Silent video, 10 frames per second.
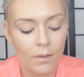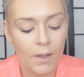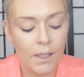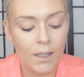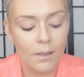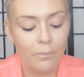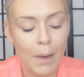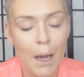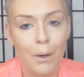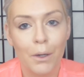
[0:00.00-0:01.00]
This
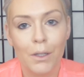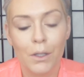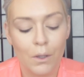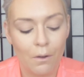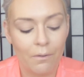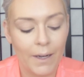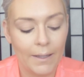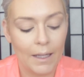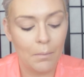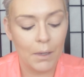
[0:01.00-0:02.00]
powder is so
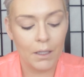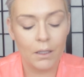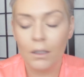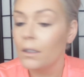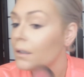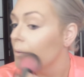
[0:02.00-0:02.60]
finely milled.